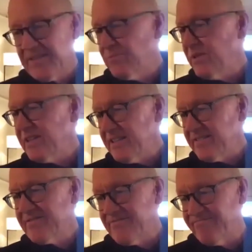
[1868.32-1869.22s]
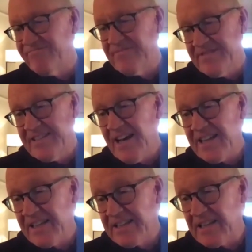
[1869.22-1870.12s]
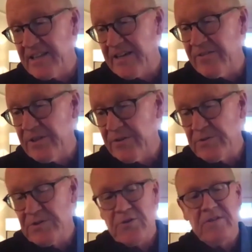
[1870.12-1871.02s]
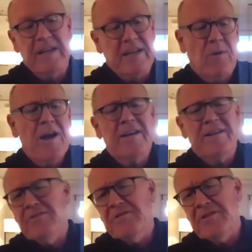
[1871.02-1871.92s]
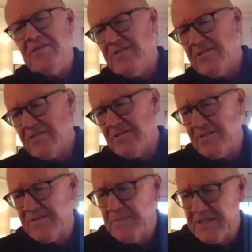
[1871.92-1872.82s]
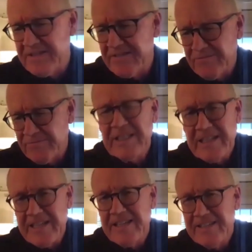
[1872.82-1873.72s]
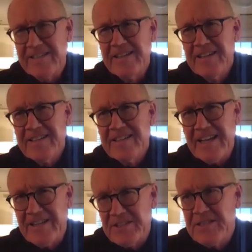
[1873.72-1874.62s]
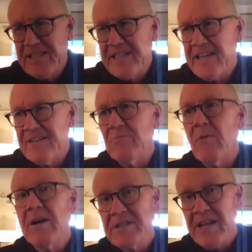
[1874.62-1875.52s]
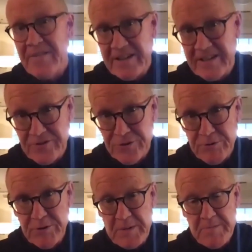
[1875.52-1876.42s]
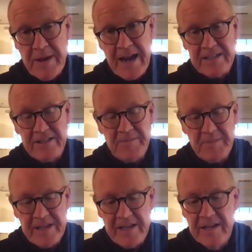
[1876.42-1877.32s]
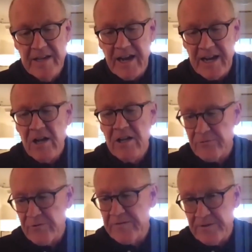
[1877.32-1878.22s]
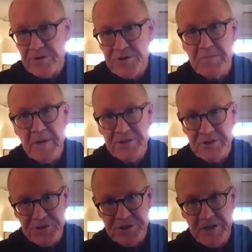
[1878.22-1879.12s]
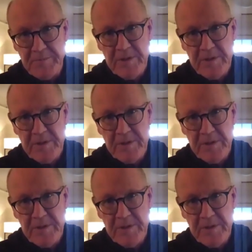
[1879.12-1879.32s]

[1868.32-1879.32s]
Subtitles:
well, yeah, I think that there was sort of like, what? No. But really, they could see that it was having a true impact on me. I call it reverse mentorship.